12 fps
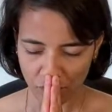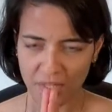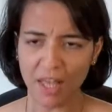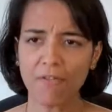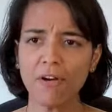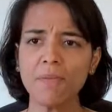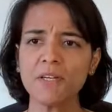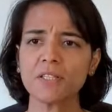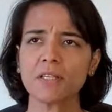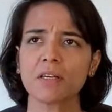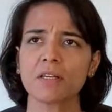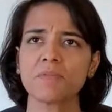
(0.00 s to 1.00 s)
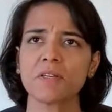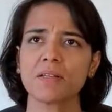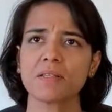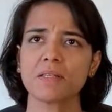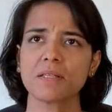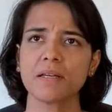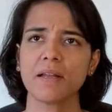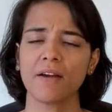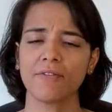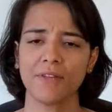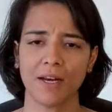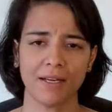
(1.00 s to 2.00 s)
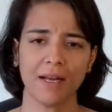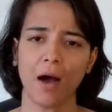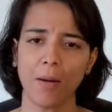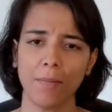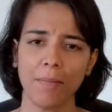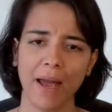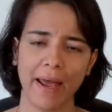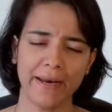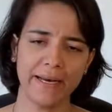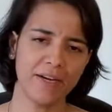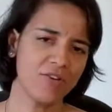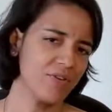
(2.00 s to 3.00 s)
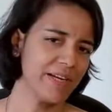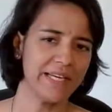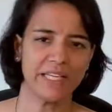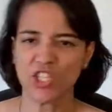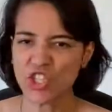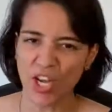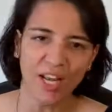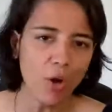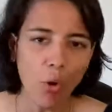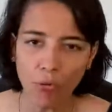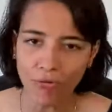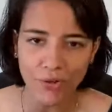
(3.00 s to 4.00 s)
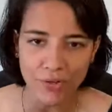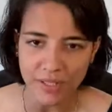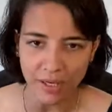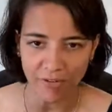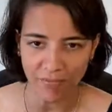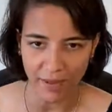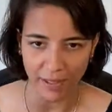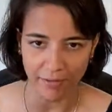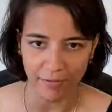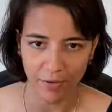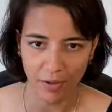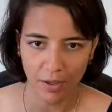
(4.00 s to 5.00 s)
There will be circumstances in life that come and literally shake off your self-belief.